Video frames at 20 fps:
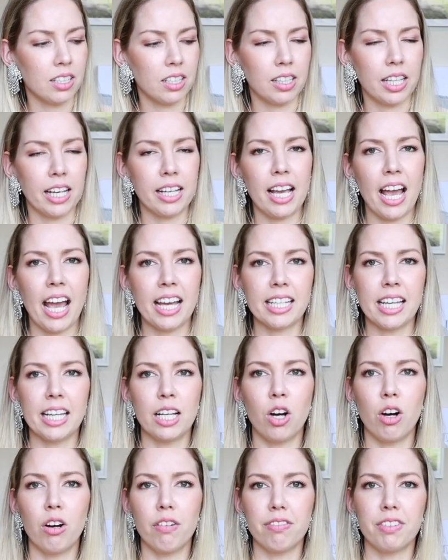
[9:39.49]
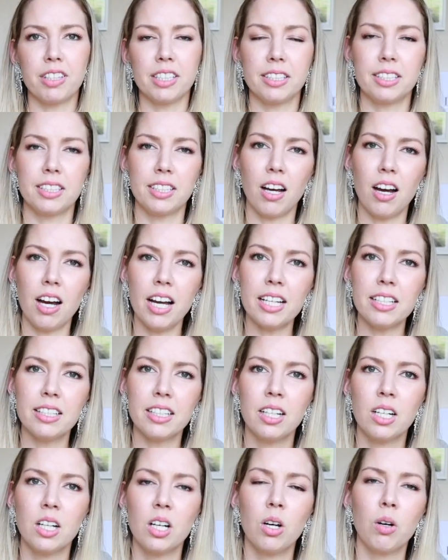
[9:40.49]
like hanging off the side,
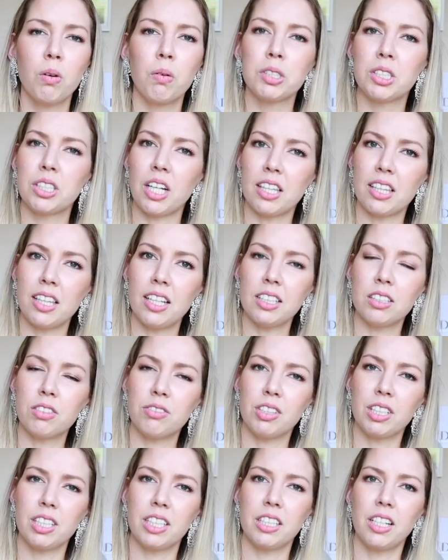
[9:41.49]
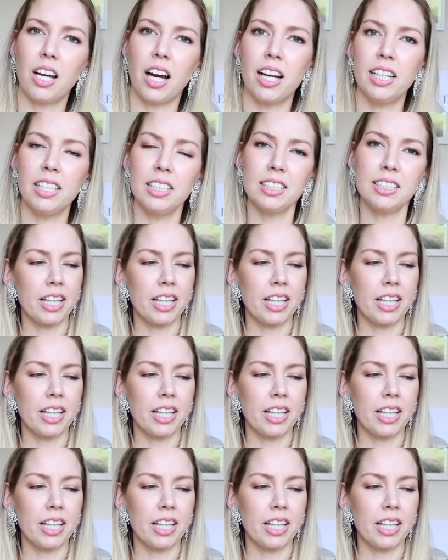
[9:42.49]
which I think is really nice.